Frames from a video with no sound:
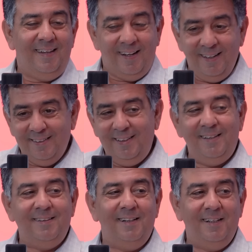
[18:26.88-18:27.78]
Yeah, the
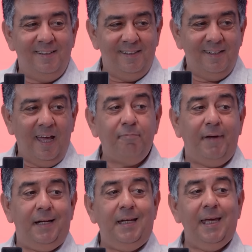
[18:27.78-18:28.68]
800.
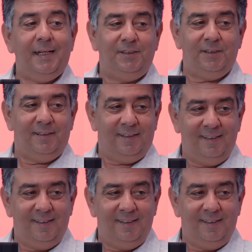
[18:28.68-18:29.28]
FHD engine.